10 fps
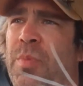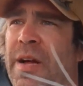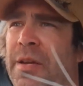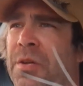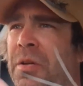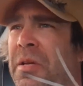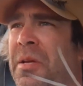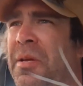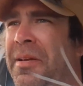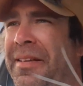
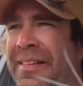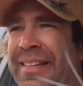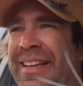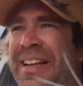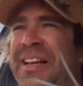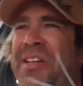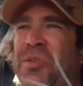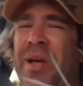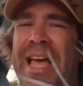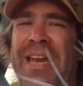pond.
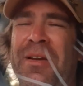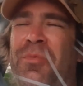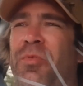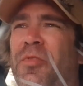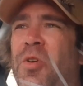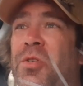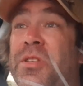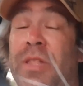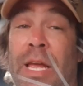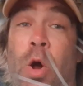So I had it in
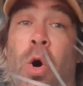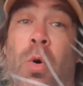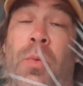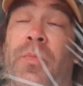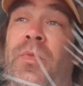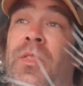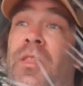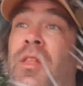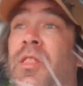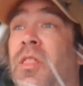reverse.
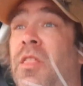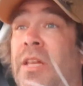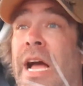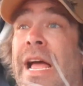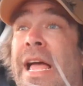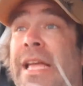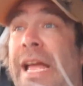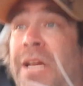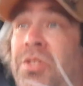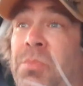The kayak
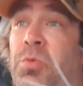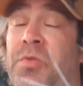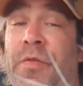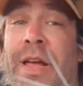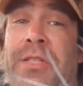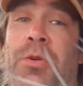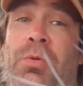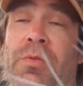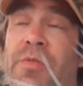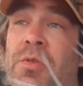actually moves faster
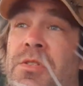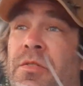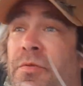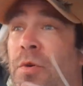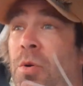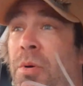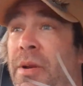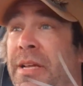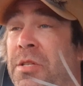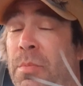in reverse than
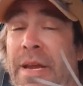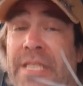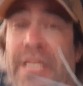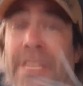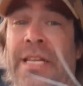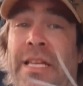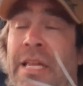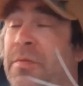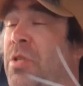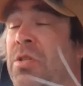forward. It's amazing.
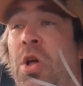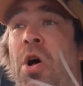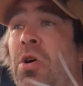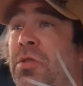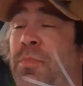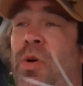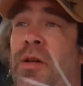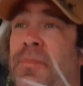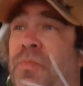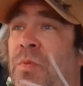It just hauls
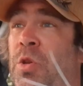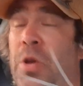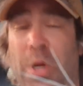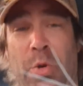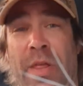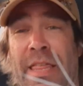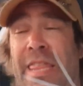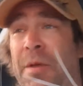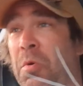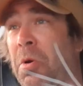butt. You can do that
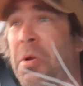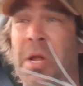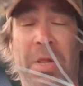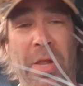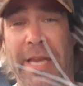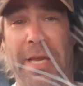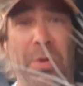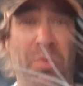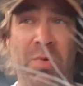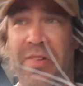thing where, like in
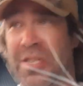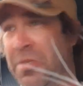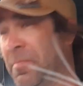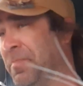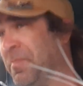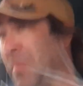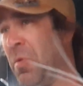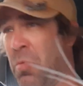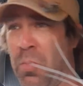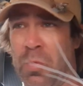the movies,
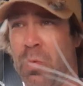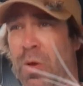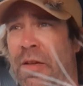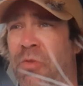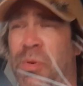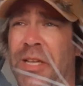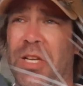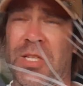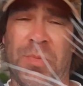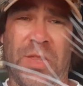where everybody
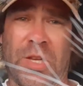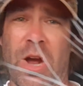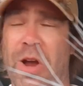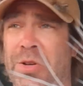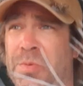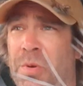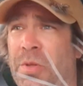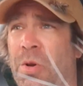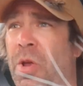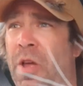does with the cars, where
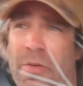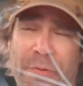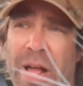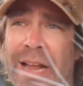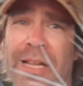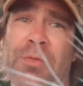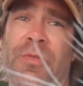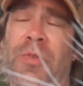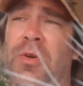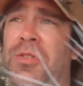they're flying in
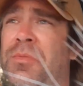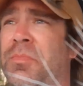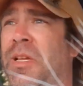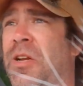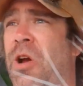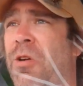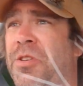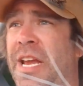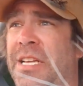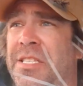reverse in a car
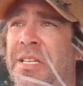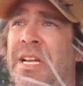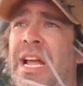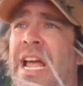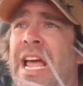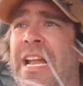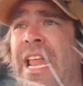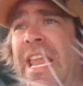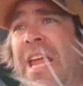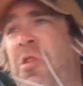chase, and then they